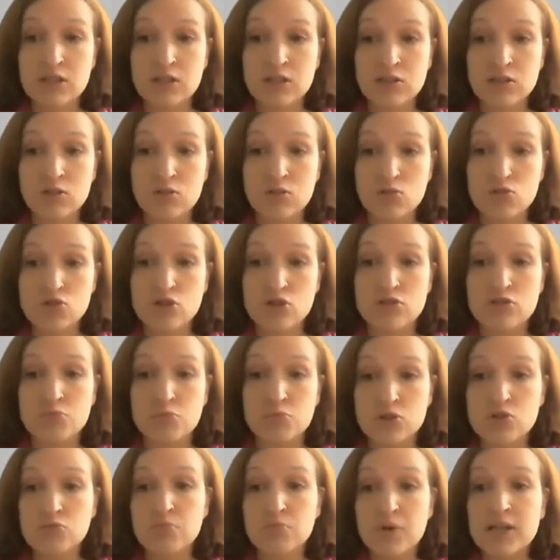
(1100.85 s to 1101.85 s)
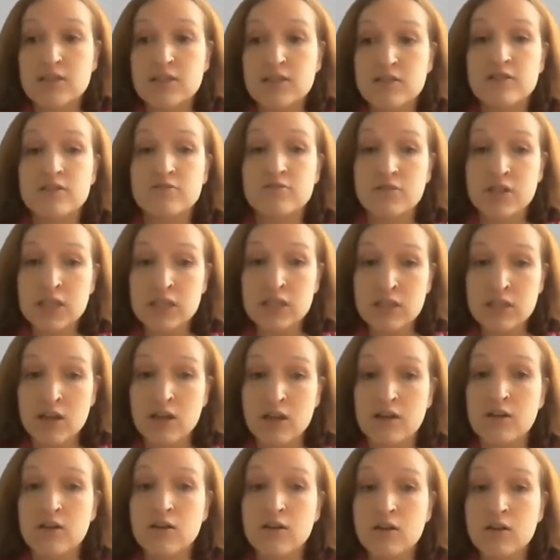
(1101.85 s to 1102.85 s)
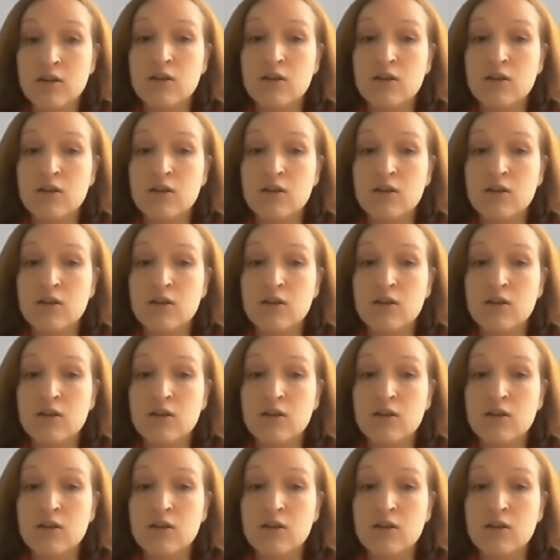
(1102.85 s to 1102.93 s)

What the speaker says: conclusions, which makes the reader